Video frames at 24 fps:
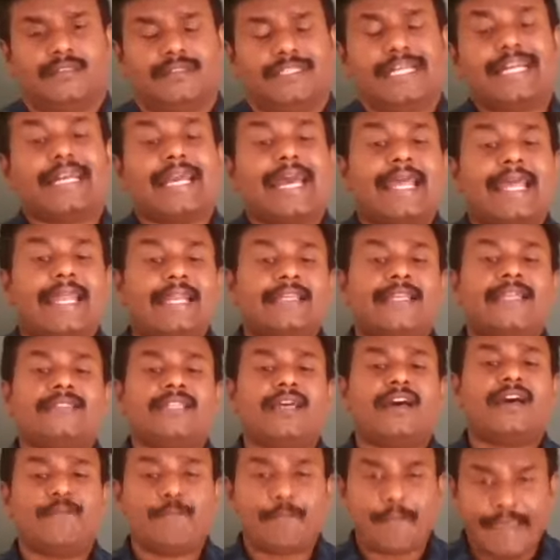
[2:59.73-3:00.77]
The characters
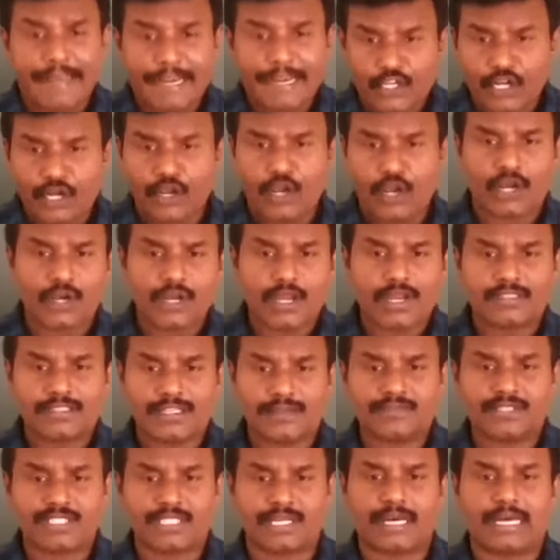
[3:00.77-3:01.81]
of parental
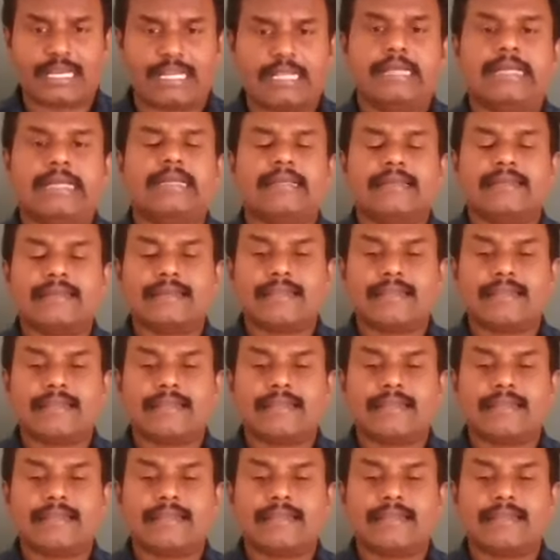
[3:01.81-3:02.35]
organisms are